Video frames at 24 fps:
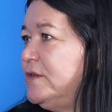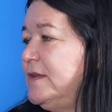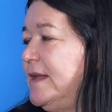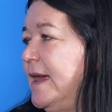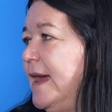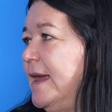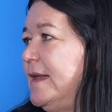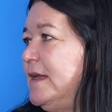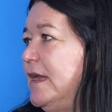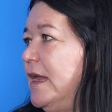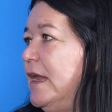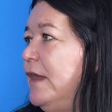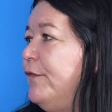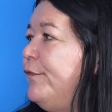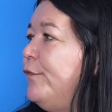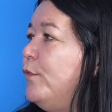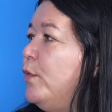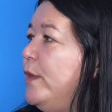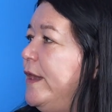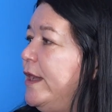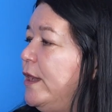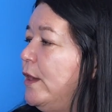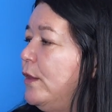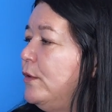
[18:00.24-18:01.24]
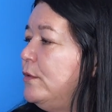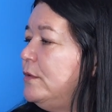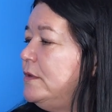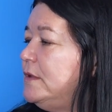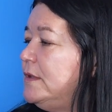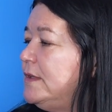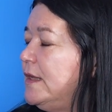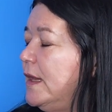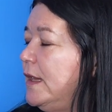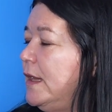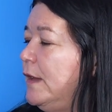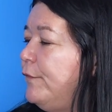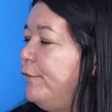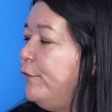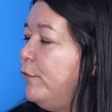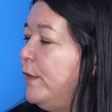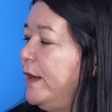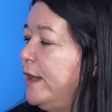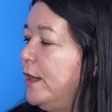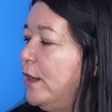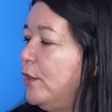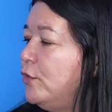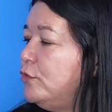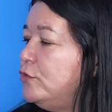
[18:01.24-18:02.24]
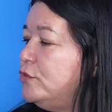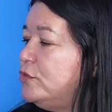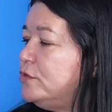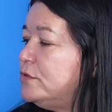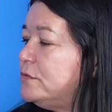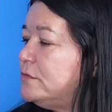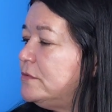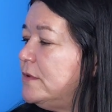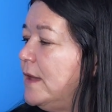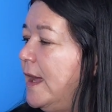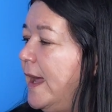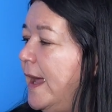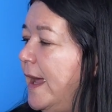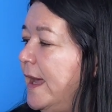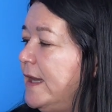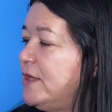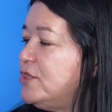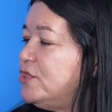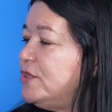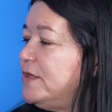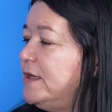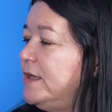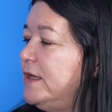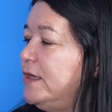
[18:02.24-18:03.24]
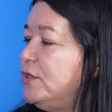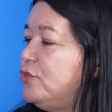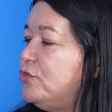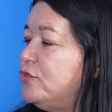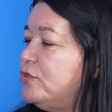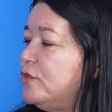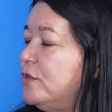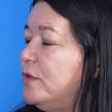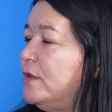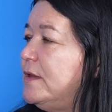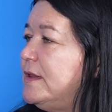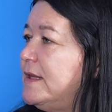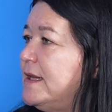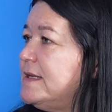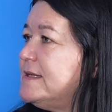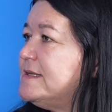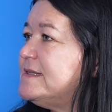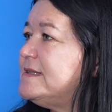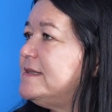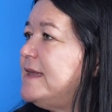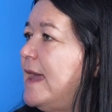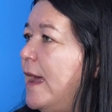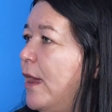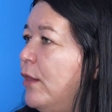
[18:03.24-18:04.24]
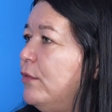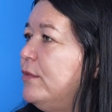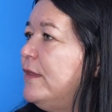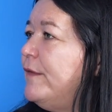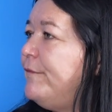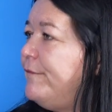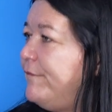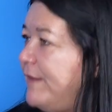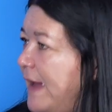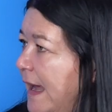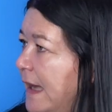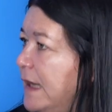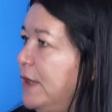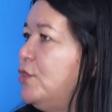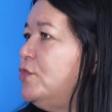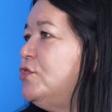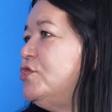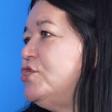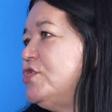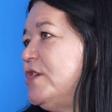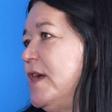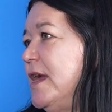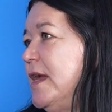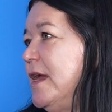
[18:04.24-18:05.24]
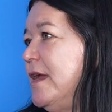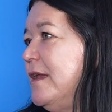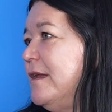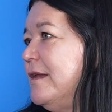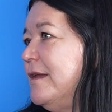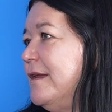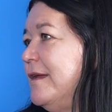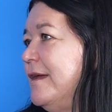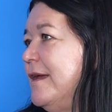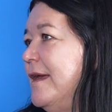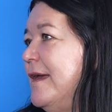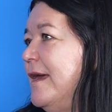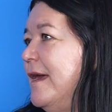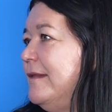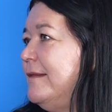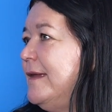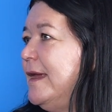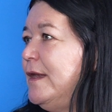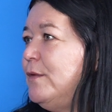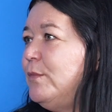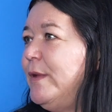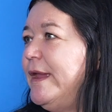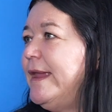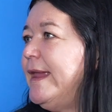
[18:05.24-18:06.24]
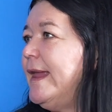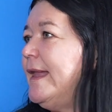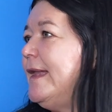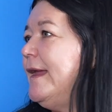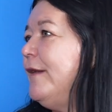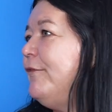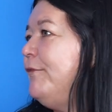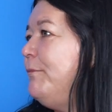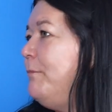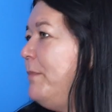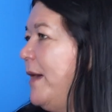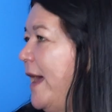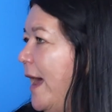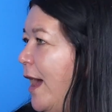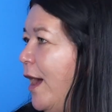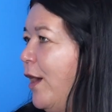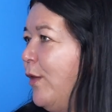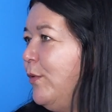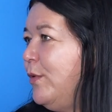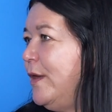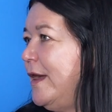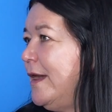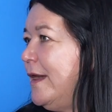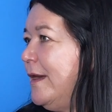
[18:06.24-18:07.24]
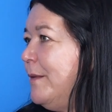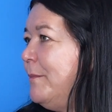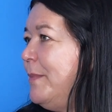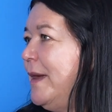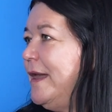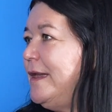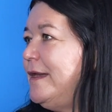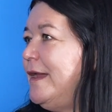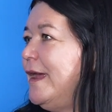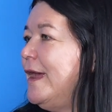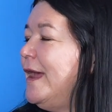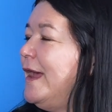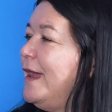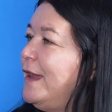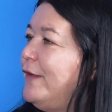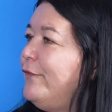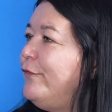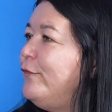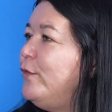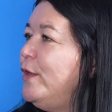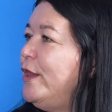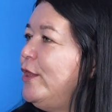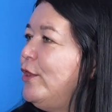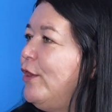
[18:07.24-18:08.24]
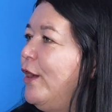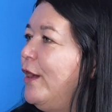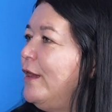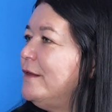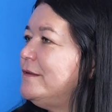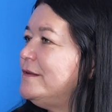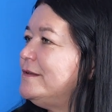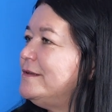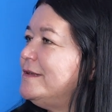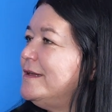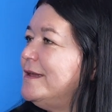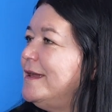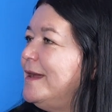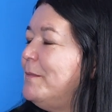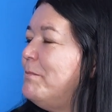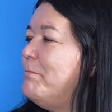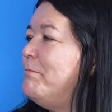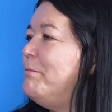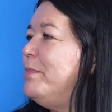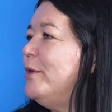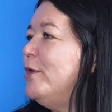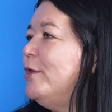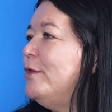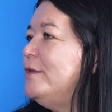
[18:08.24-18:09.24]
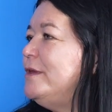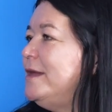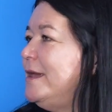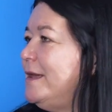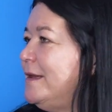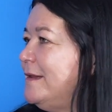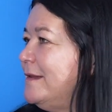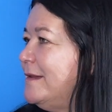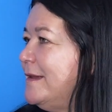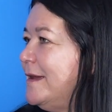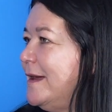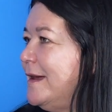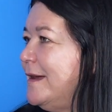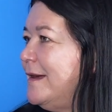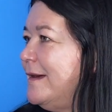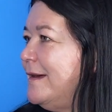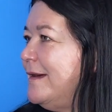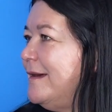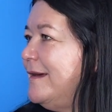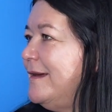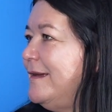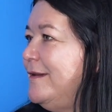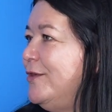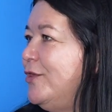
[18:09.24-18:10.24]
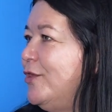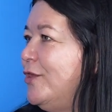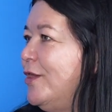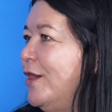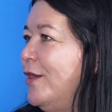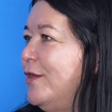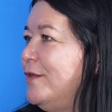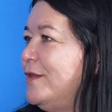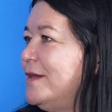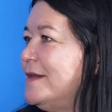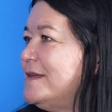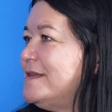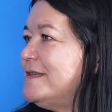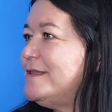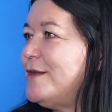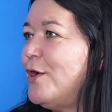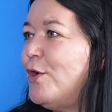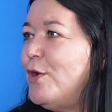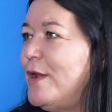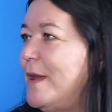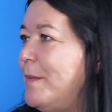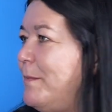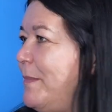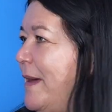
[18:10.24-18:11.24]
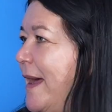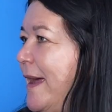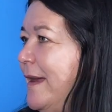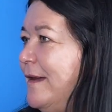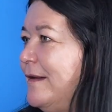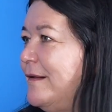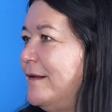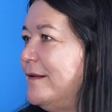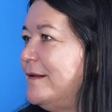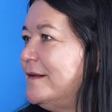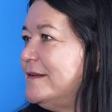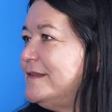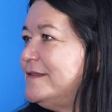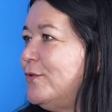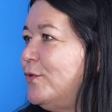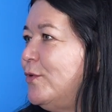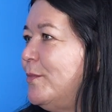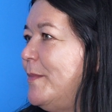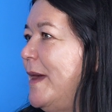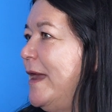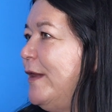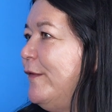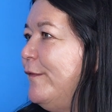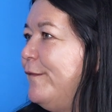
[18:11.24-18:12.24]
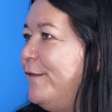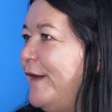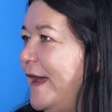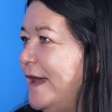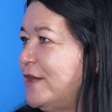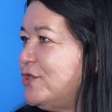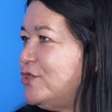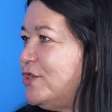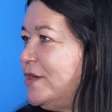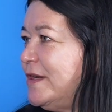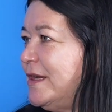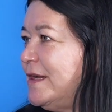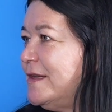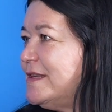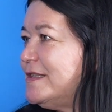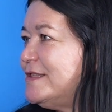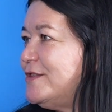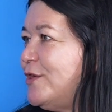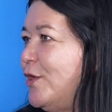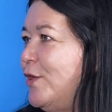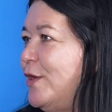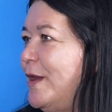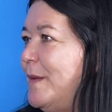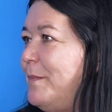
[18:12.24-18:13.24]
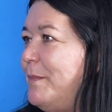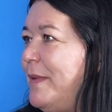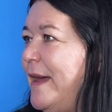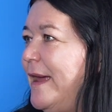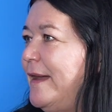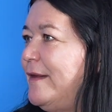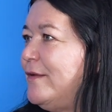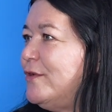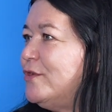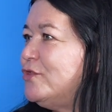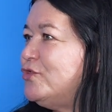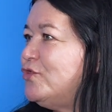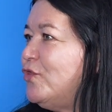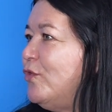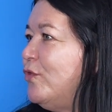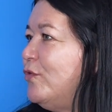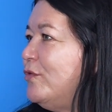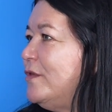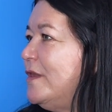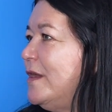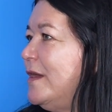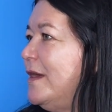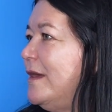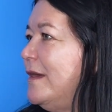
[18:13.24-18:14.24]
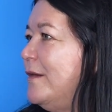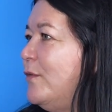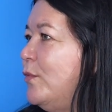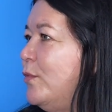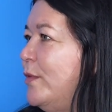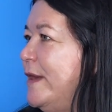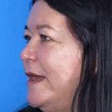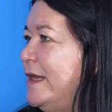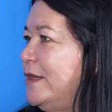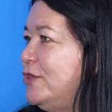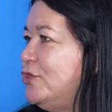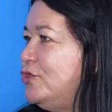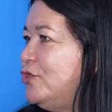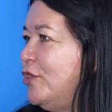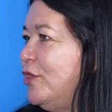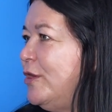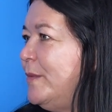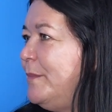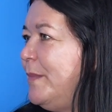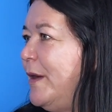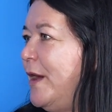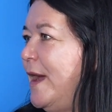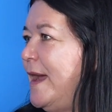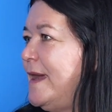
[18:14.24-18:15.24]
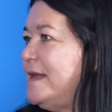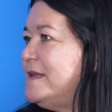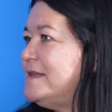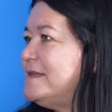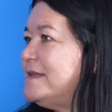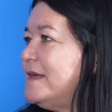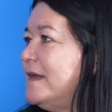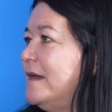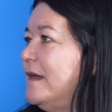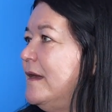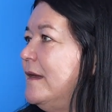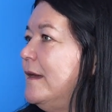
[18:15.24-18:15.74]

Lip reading: to that, if we don't actually do things down the value chain, then we can have power. But if we're not building the solar panels or manufacturing the solar panels or the wind turbines